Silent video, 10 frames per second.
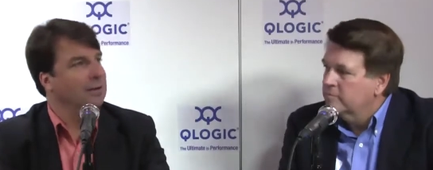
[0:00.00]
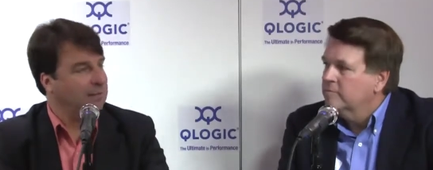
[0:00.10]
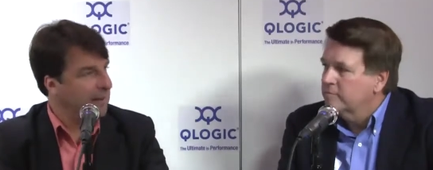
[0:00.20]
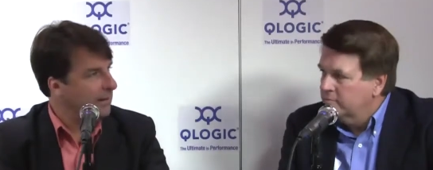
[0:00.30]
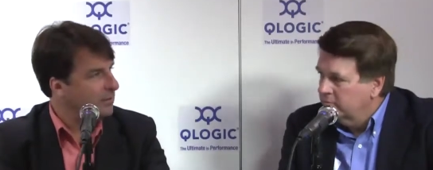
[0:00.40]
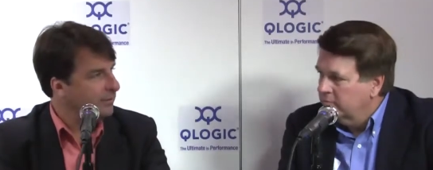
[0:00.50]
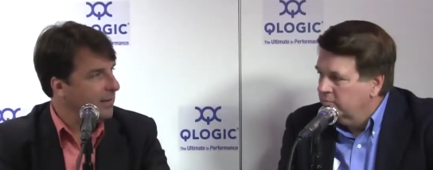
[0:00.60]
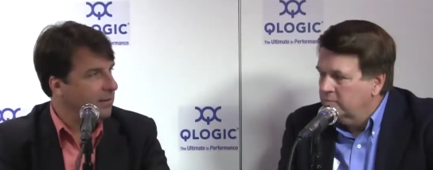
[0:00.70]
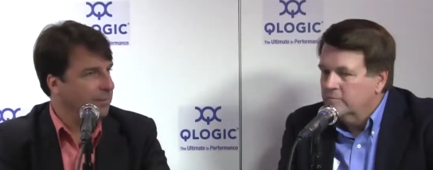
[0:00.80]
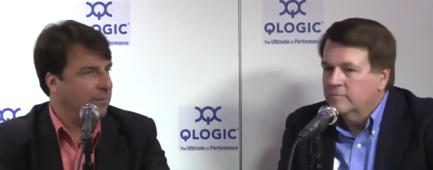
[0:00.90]
Speaker 1: let it
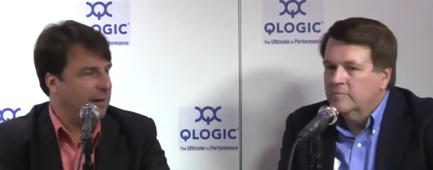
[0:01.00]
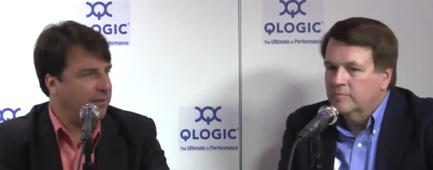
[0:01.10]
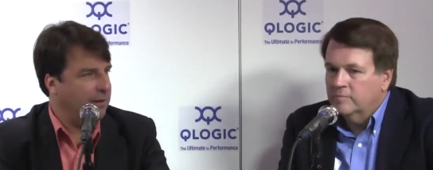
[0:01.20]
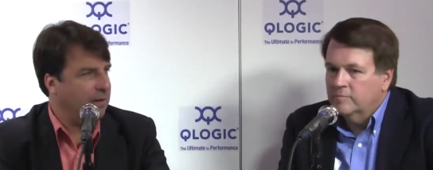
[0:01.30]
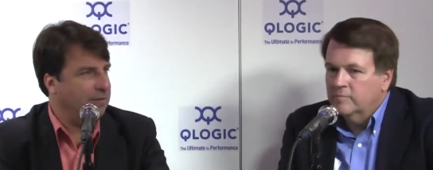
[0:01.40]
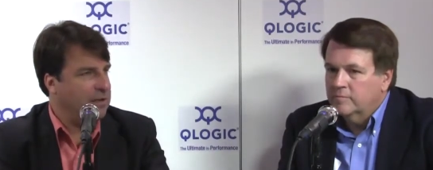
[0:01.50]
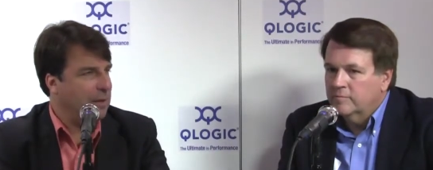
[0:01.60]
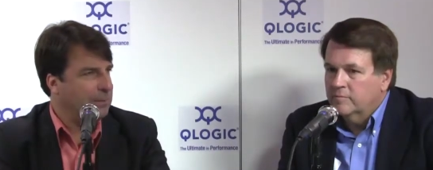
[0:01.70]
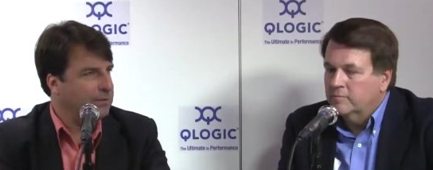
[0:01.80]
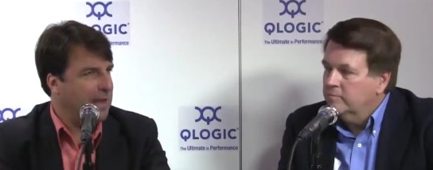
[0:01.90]
develop, and I think if he
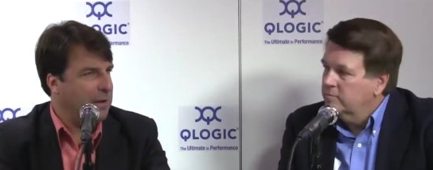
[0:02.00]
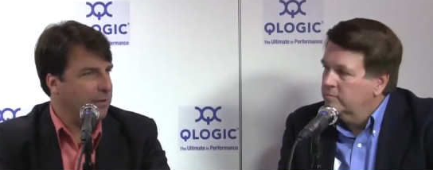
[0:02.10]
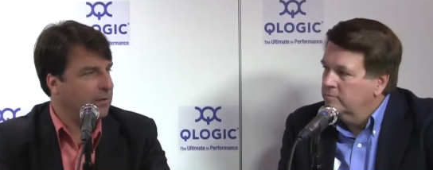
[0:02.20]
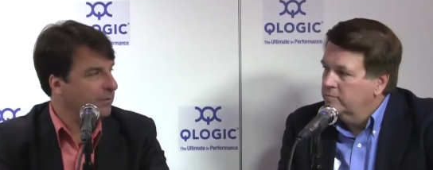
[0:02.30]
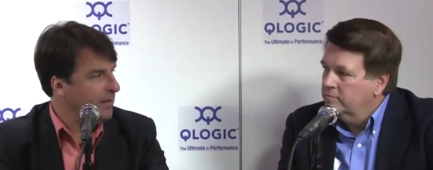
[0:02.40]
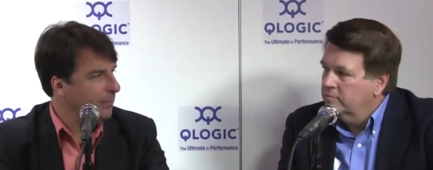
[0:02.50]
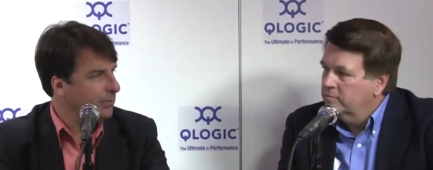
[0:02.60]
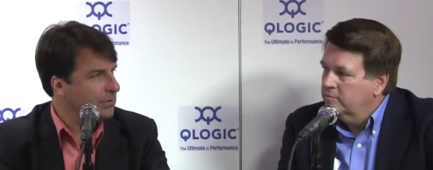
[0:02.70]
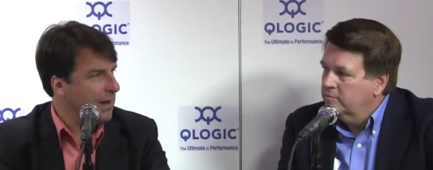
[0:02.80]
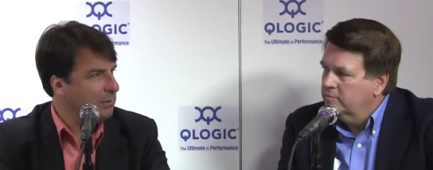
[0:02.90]
doubles down on the
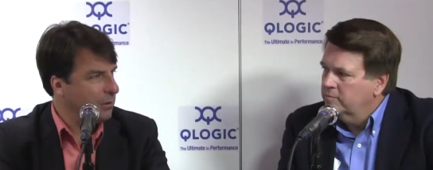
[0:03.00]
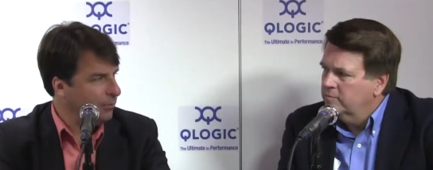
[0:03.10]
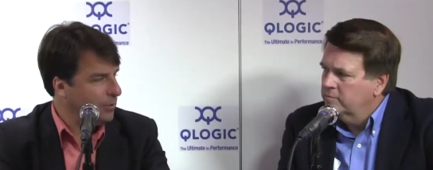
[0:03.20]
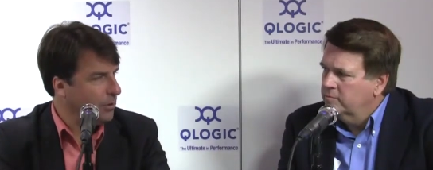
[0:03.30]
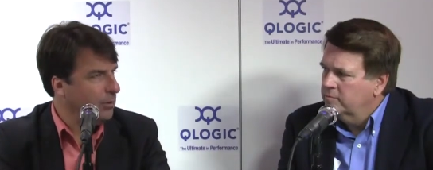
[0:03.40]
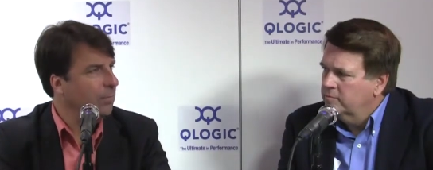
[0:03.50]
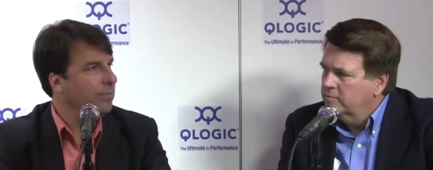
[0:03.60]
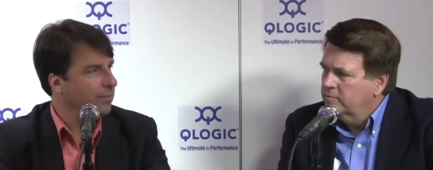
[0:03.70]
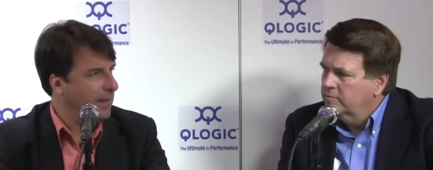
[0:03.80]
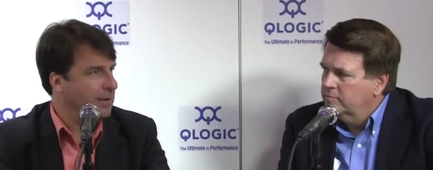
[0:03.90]
developer side with Heroku,
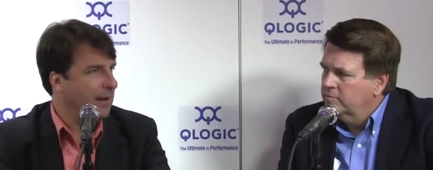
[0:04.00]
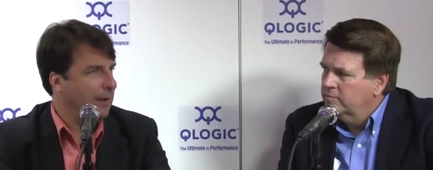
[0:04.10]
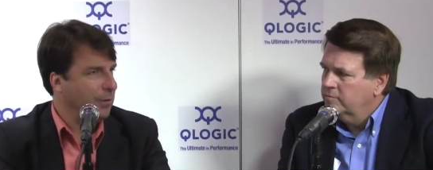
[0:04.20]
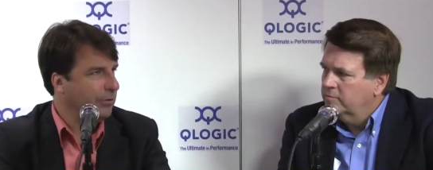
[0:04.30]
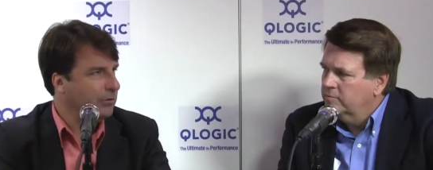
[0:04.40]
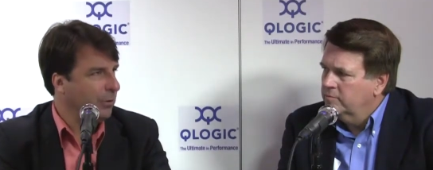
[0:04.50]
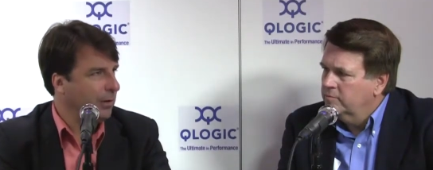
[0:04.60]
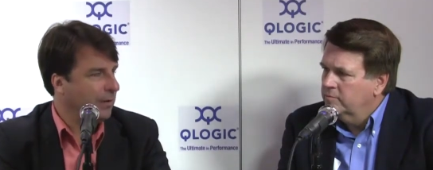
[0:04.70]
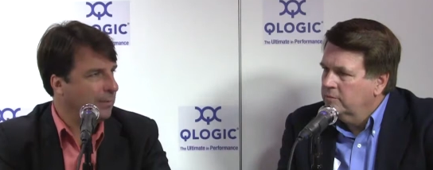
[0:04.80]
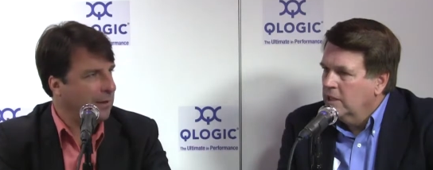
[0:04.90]
then you got a real
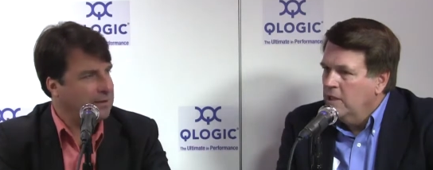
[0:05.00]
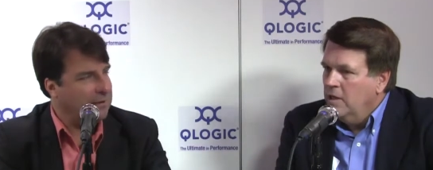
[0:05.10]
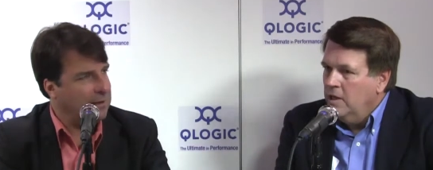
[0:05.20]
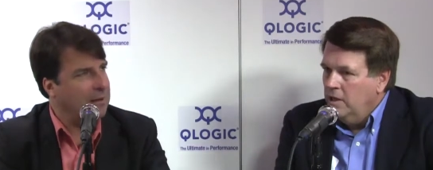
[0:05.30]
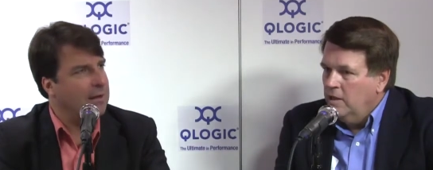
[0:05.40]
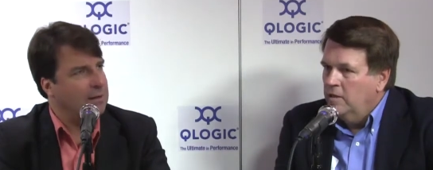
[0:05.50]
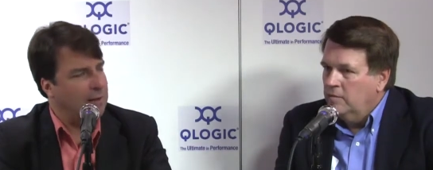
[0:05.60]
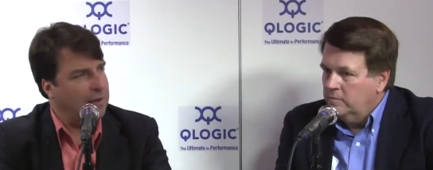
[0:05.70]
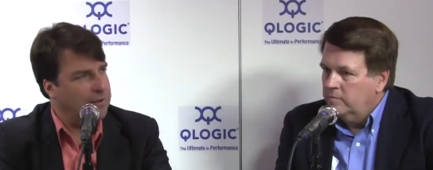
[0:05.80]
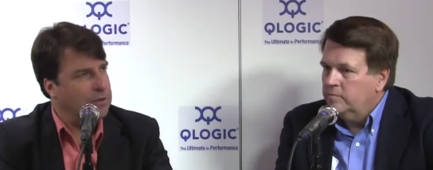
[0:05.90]
story there, because I think,
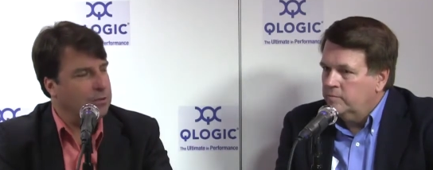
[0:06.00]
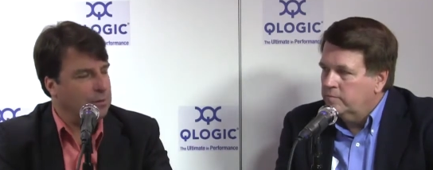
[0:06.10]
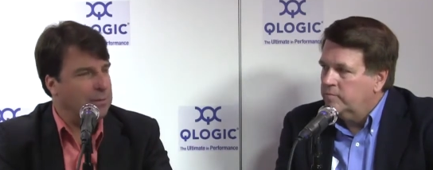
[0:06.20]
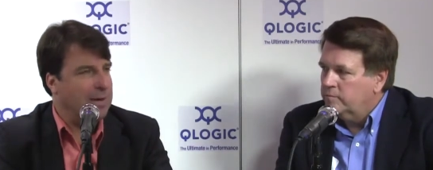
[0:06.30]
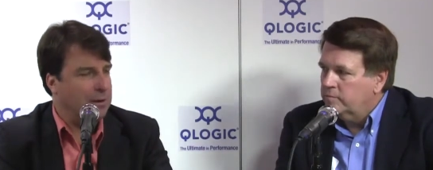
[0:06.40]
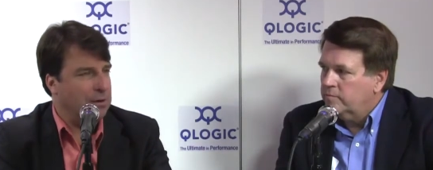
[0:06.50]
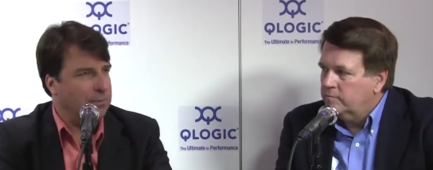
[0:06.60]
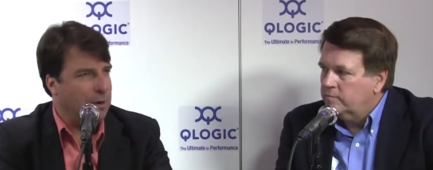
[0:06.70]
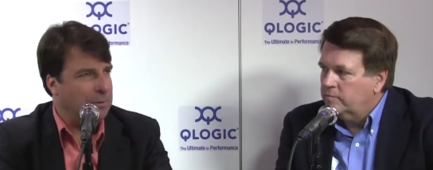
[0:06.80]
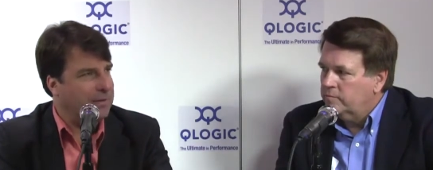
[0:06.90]
I think you really made a
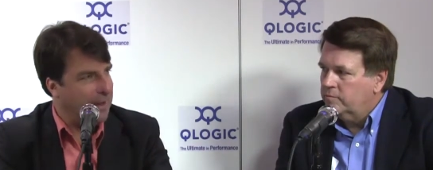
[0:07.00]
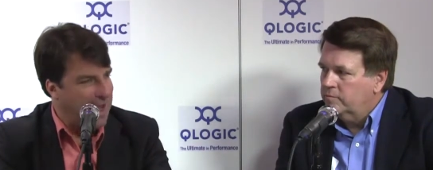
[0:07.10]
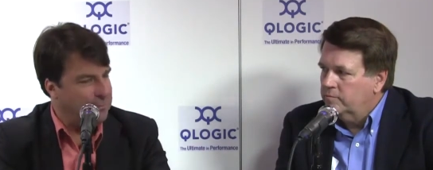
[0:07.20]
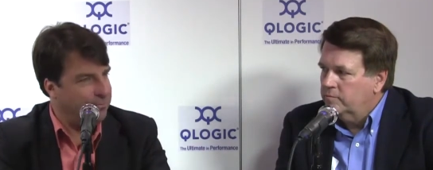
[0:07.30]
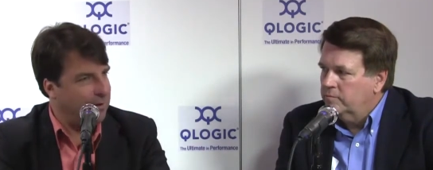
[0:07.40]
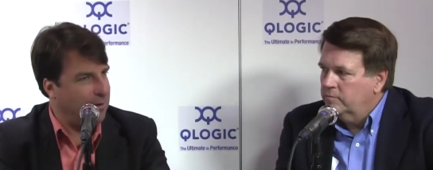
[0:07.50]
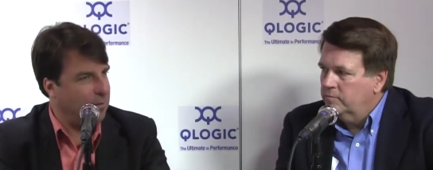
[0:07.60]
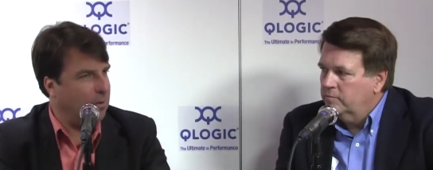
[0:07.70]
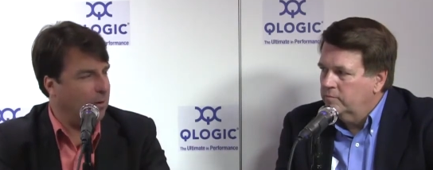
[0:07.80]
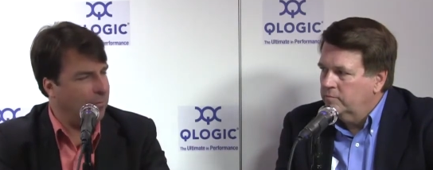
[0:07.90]
good point about the app
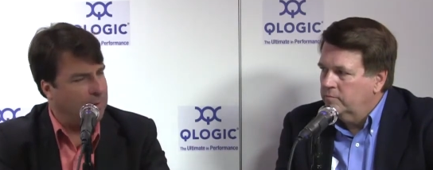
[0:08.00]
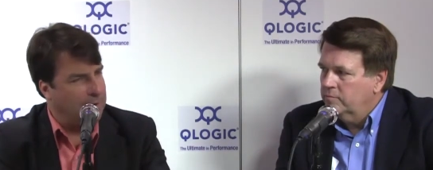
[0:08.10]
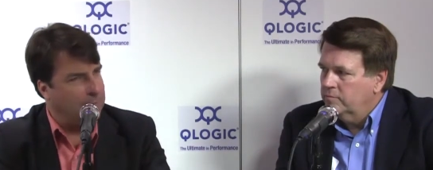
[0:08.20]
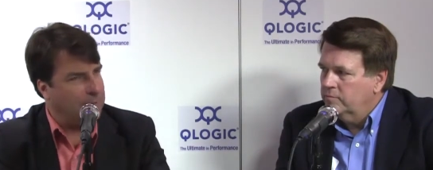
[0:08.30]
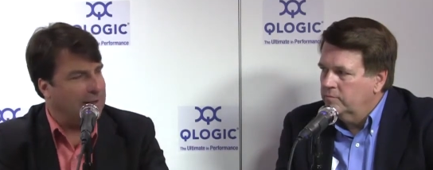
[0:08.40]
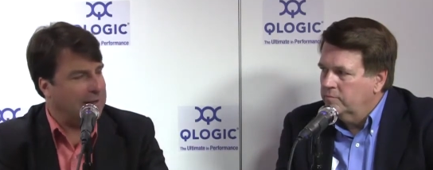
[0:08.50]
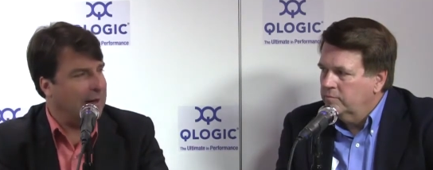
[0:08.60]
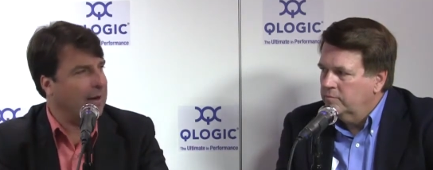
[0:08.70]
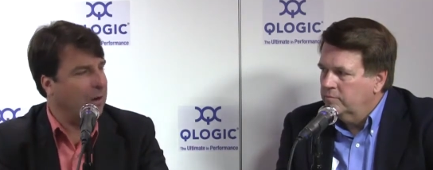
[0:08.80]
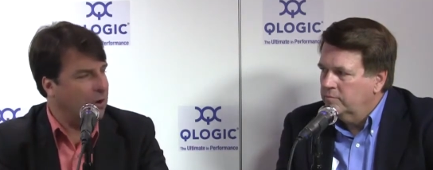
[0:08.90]
firewall, but that
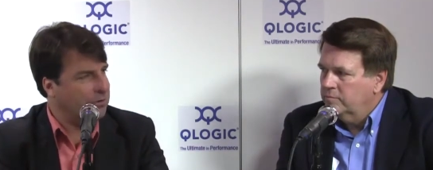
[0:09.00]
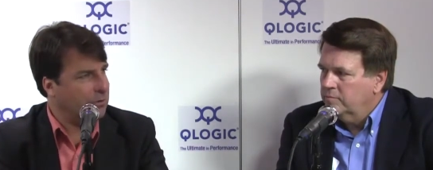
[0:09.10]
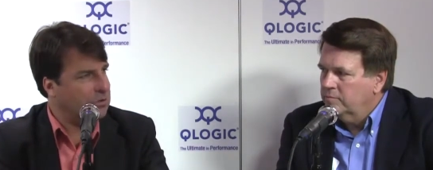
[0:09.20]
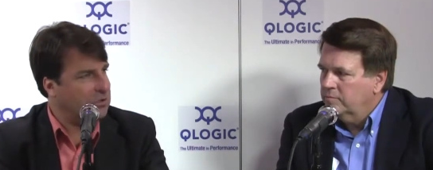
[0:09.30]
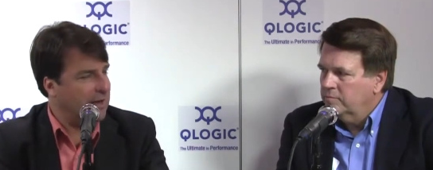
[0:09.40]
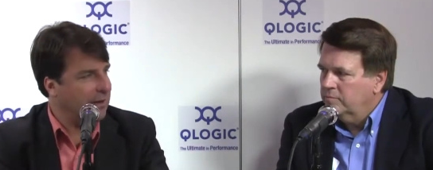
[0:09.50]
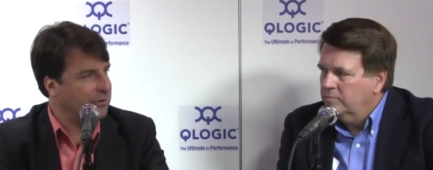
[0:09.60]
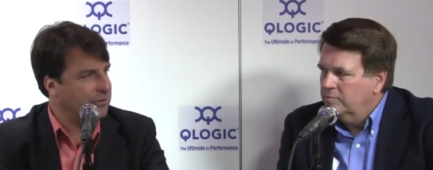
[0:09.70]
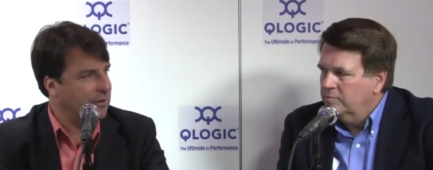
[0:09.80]
kind of also scales